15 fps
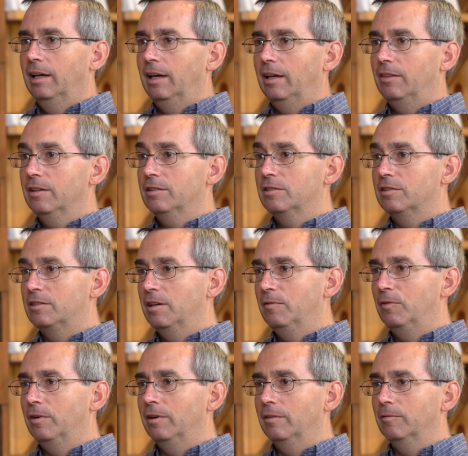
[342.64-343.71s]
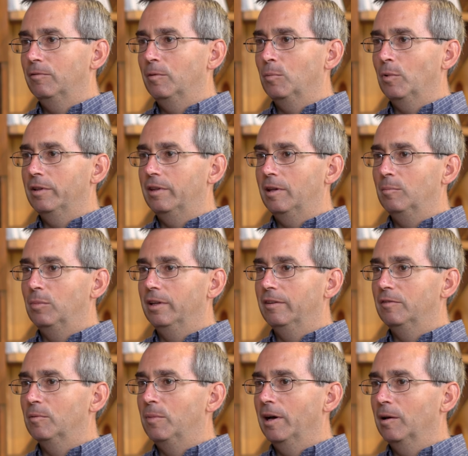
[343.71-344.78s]
And this is different from what they
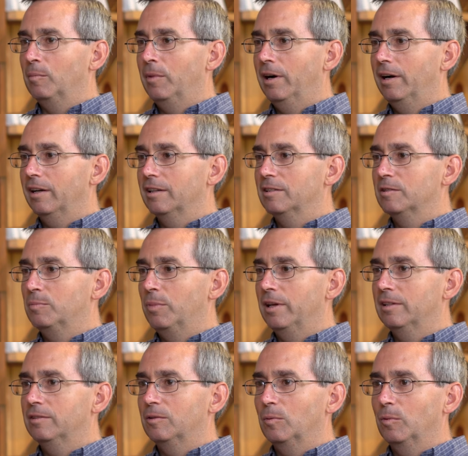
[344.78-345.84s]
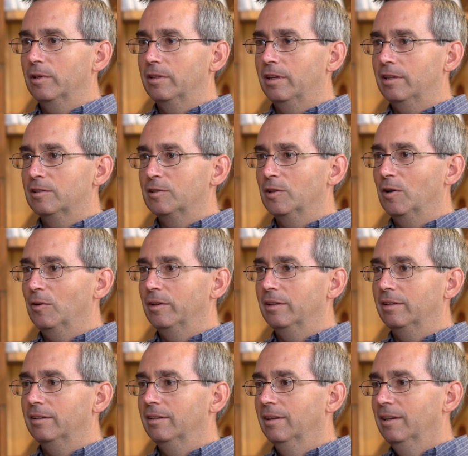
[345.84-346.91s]
believed about Americans based on what they saw
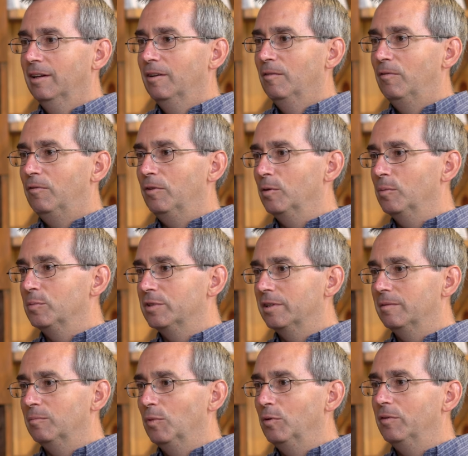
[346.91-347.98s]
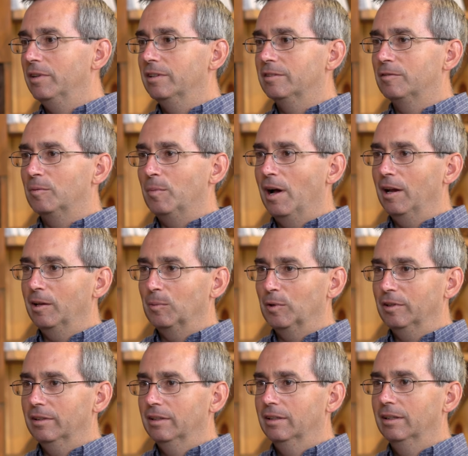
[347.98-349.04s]
in films and movies from Hollywood.